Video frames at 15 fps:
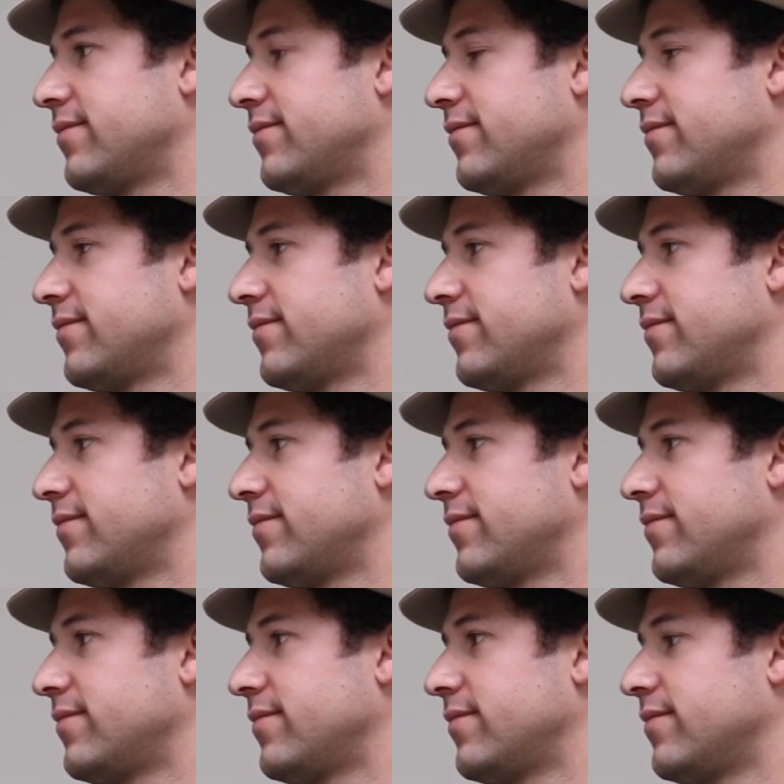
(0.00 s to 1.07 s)

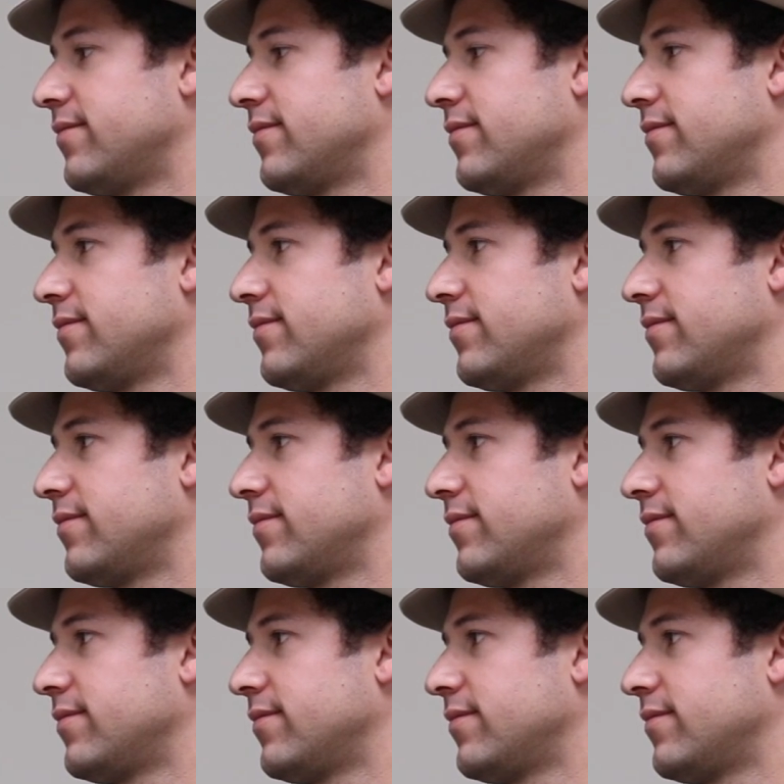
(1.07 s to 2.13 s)

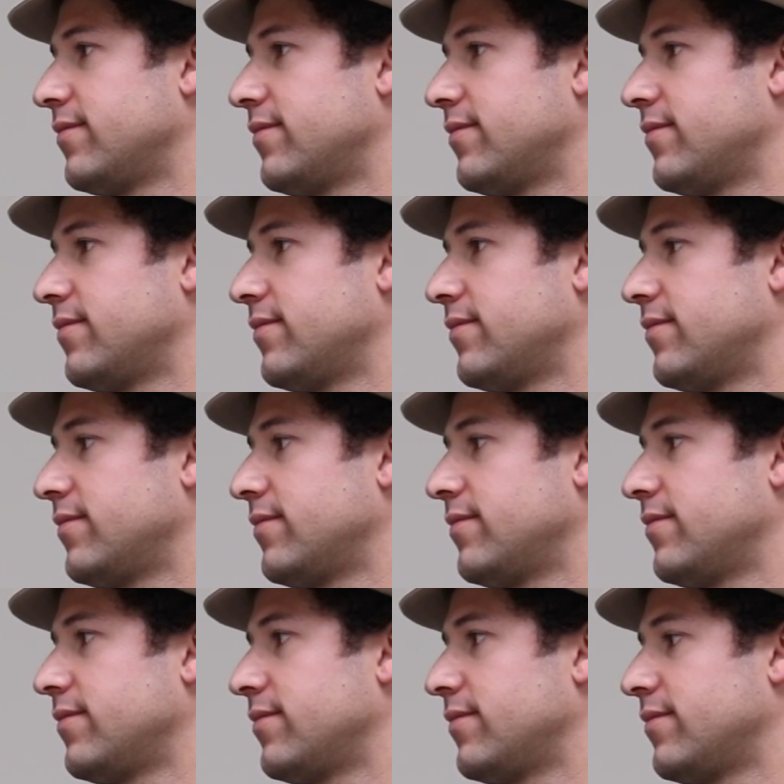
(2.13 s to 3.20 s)

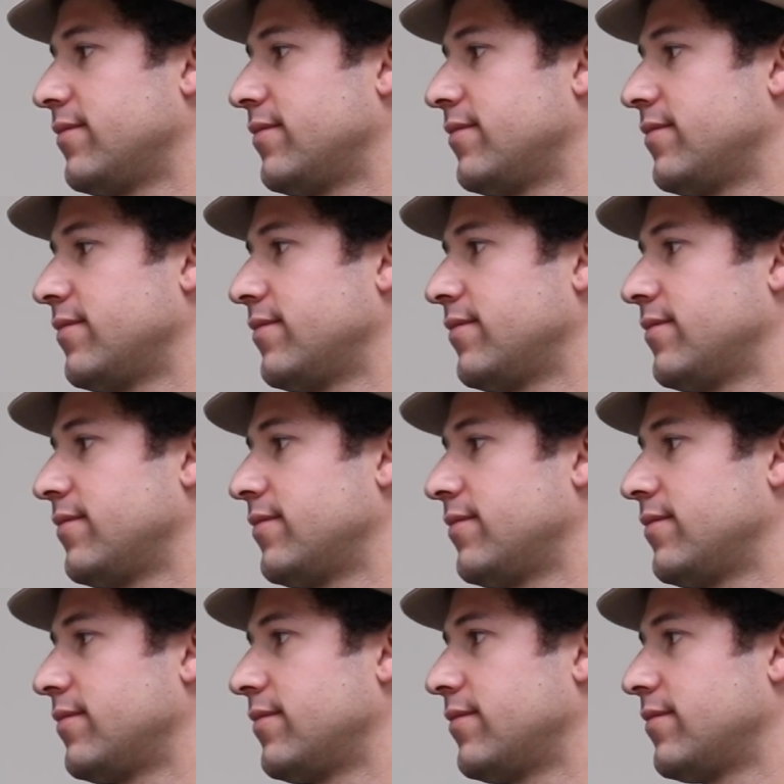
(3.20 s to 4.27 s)

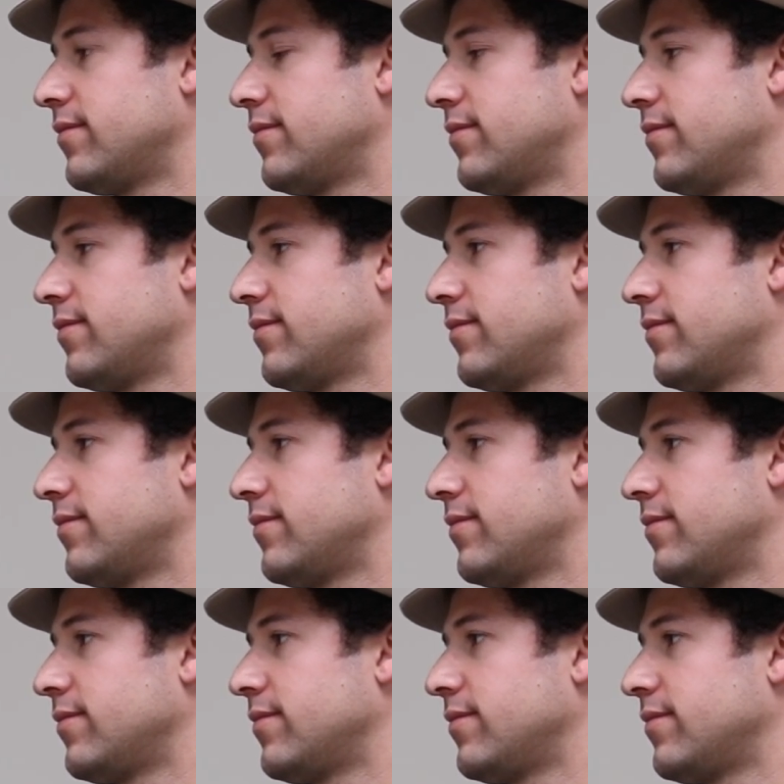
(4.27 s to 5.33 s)

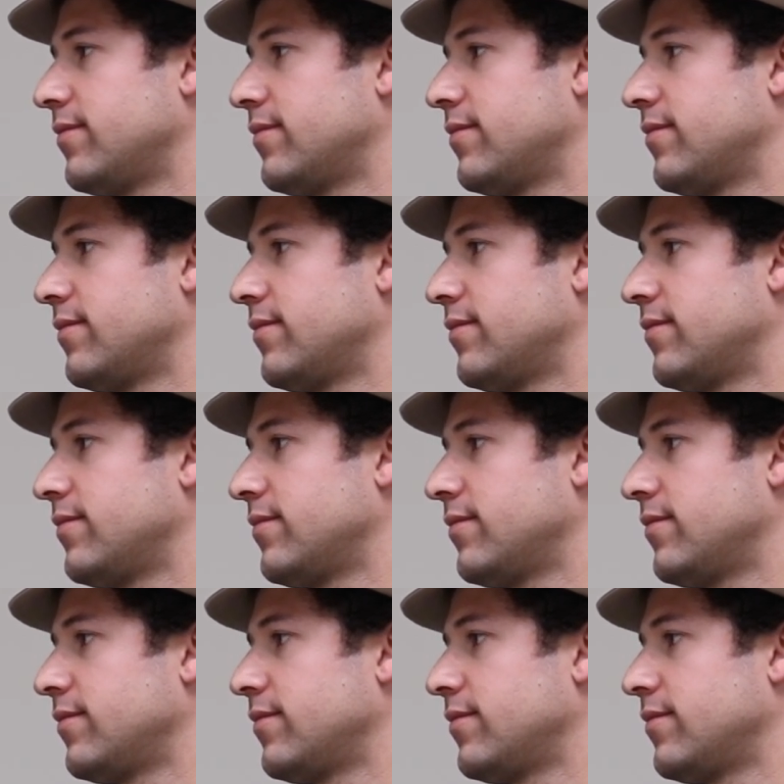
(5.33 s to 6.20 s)
The person shown says nothing.